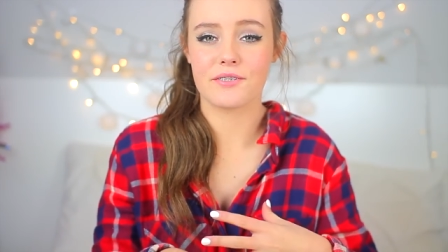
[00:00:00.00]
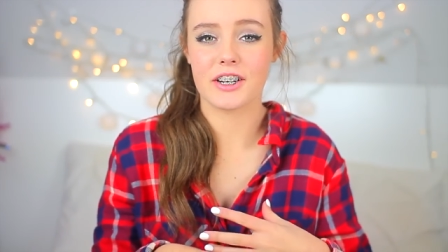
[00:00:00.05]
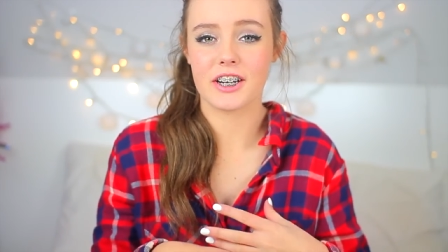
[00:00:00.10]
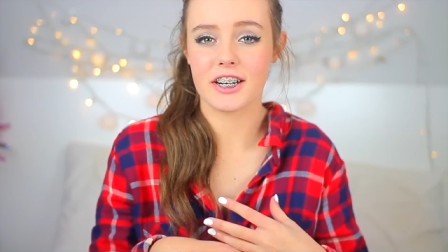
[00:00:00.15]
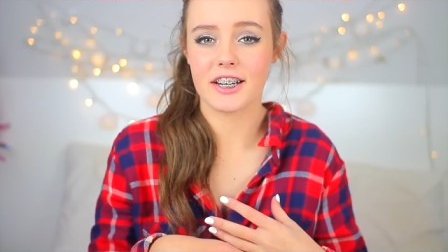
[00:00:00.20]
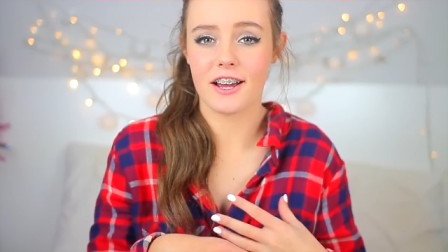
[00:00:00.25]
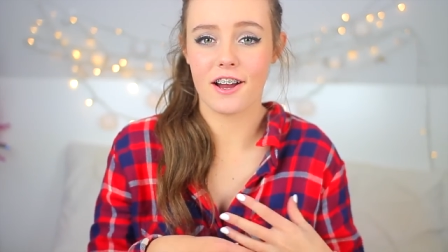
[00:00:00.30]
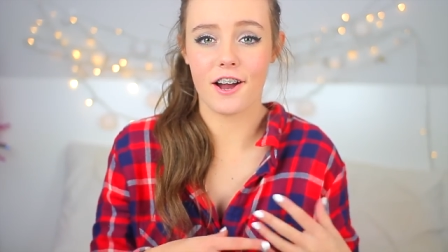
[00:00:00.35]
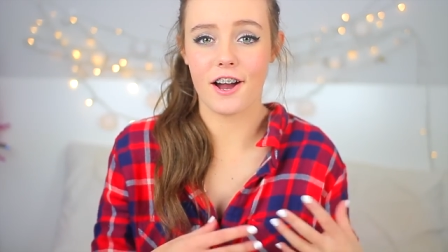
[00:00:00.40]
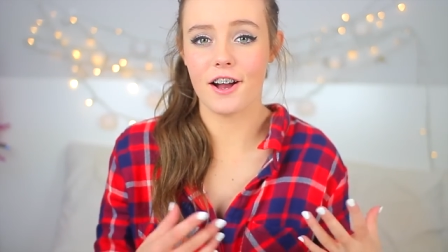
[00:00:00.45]

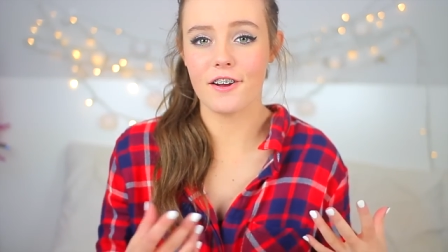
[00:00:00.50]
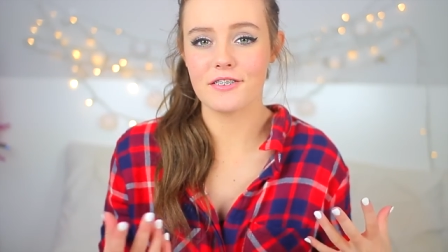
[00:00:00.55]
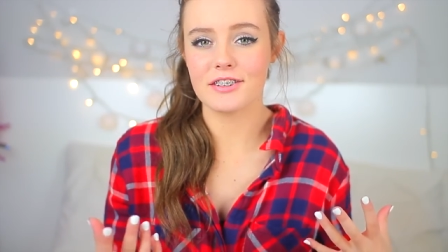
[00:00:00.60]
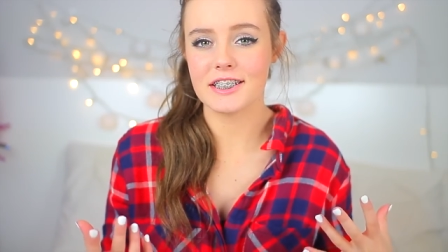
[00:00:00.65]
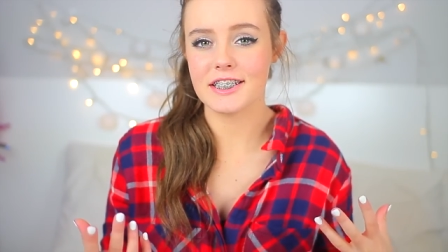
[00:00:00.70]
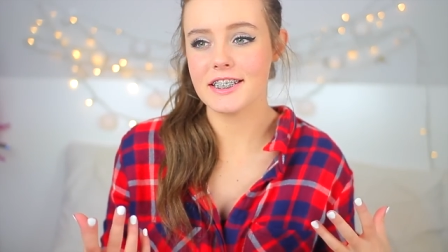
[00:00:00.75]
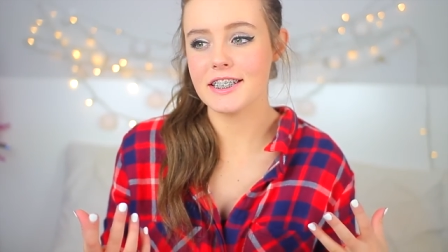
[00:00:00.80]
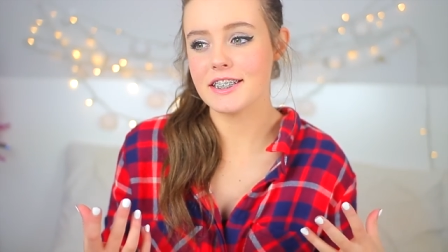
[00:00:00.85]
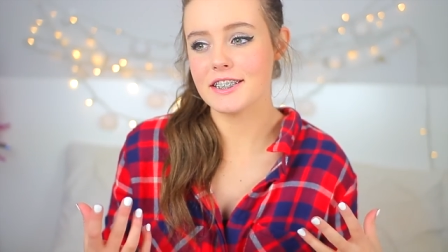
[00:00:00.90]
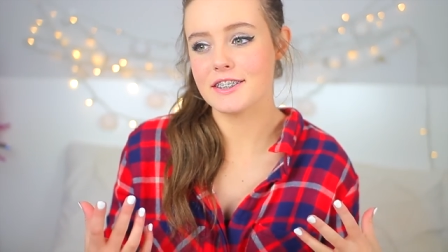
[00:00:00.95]
very
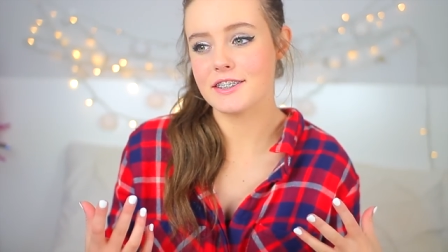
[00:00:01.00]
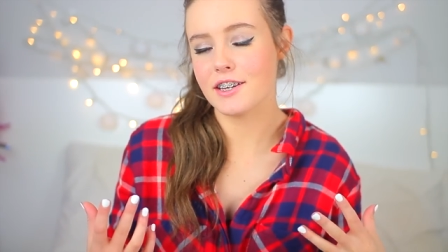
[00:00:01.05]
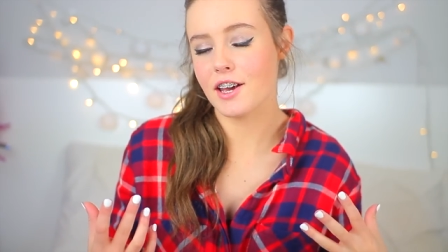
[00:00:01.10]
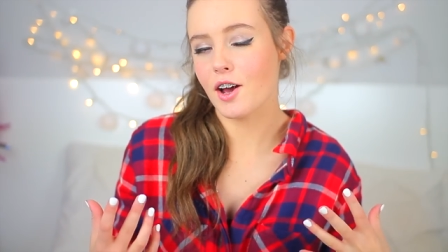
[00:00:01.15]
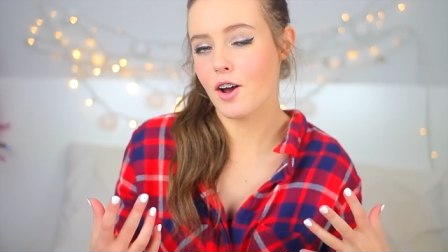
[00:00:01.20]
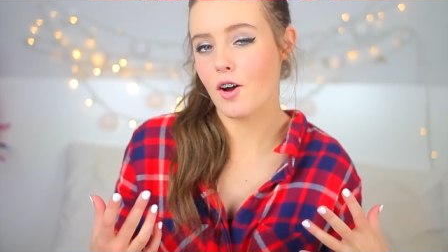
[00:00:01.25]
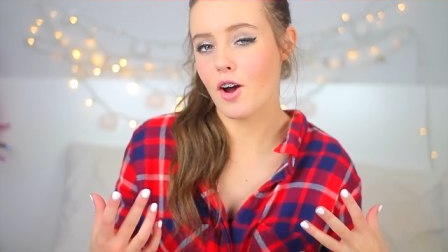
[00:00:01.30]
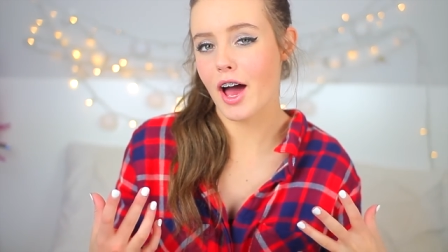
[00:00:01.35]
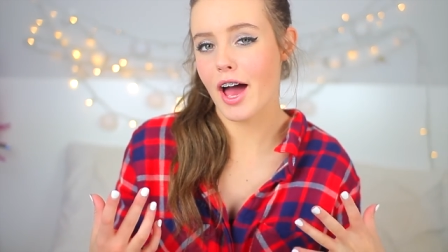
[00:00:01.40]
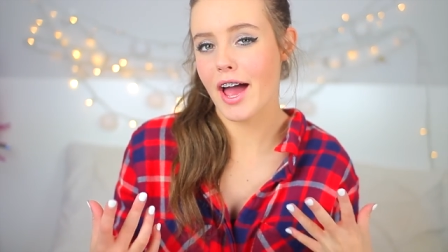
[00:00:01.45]
often,
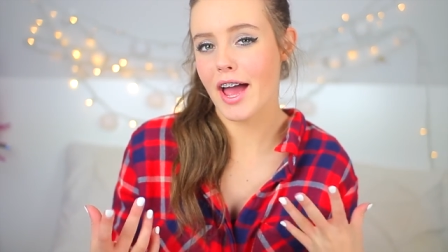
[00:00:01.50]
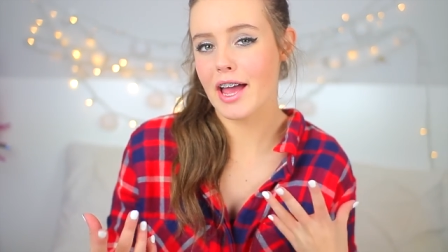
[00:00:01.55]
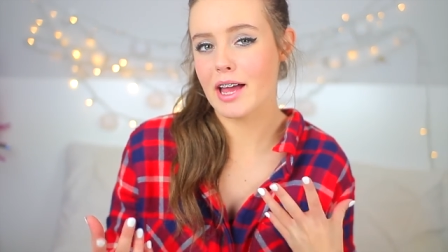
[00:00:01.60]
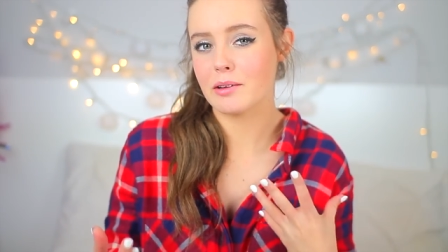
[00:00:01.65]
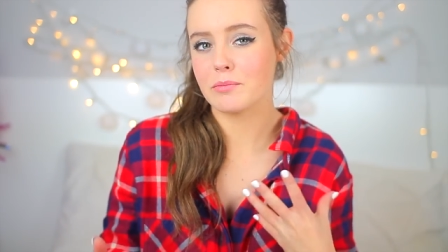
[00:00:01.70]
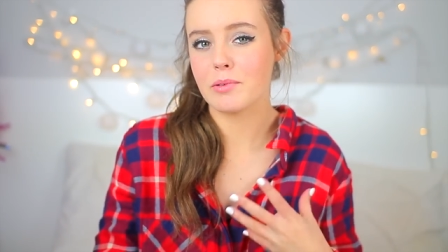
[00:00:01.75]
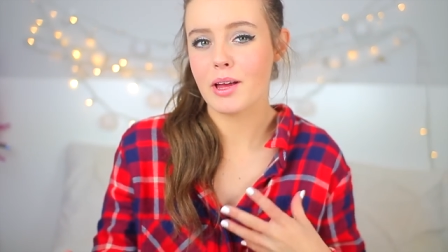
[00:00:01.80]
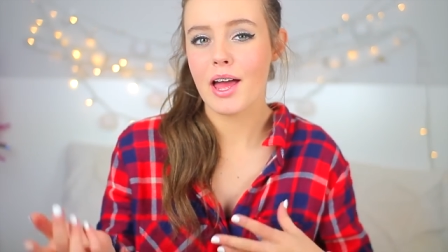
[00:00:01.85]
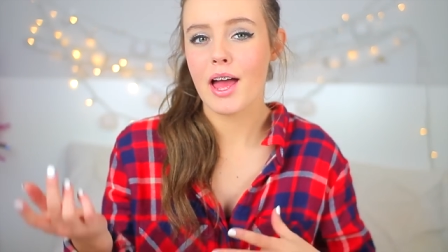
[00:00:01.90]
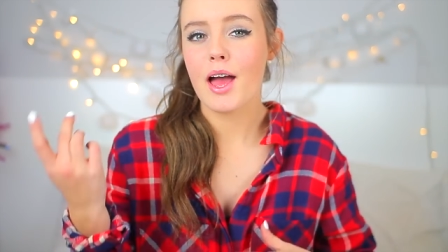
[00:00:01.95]
so
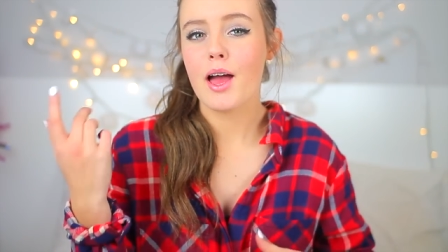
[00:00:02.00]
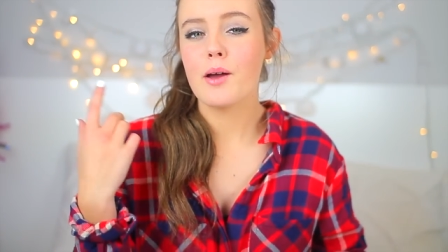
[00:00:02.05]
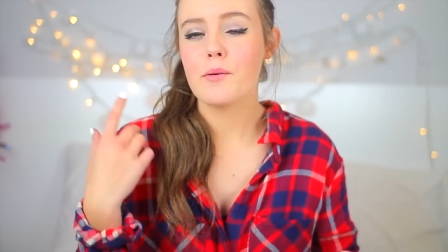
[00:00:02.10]
I'm